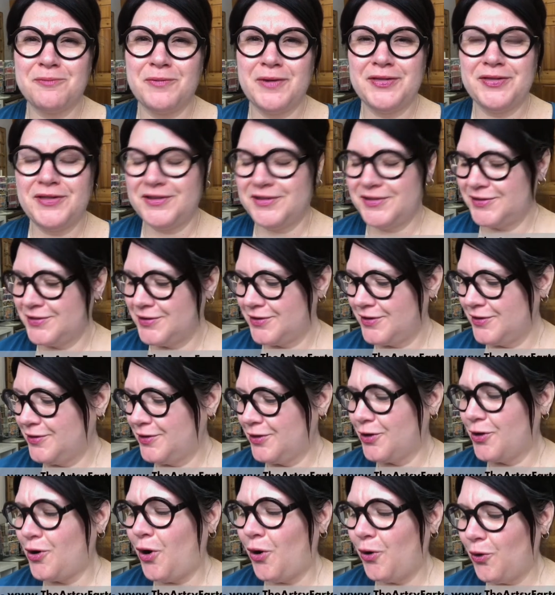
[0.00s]
with the
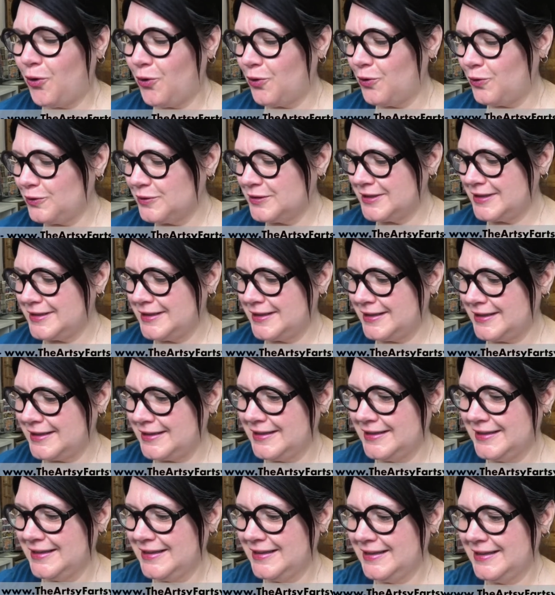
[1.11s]
cold and the
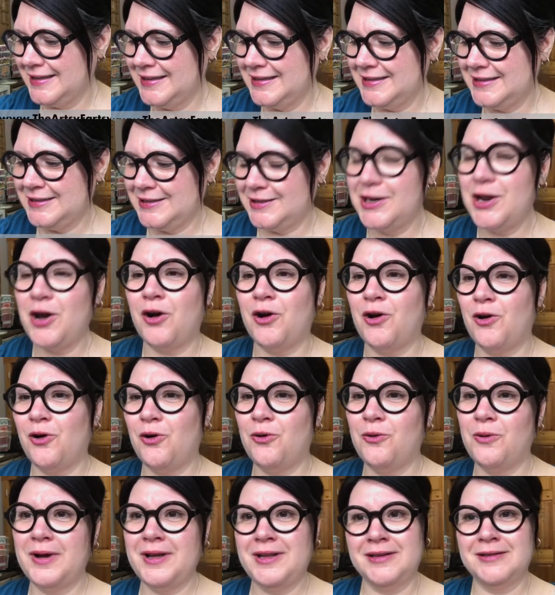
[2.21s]

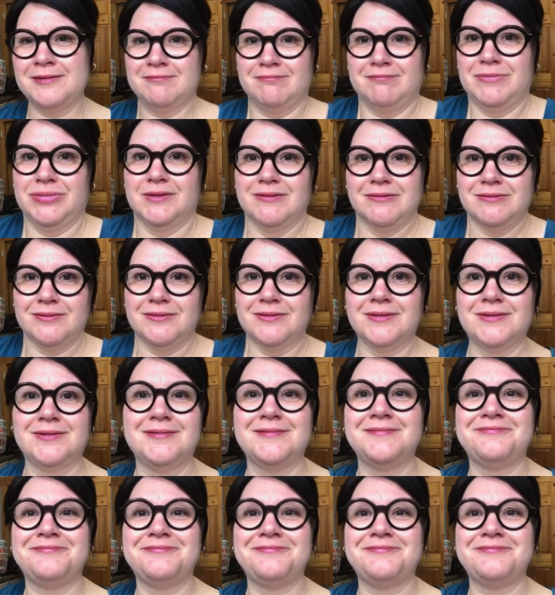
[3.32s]
snow, and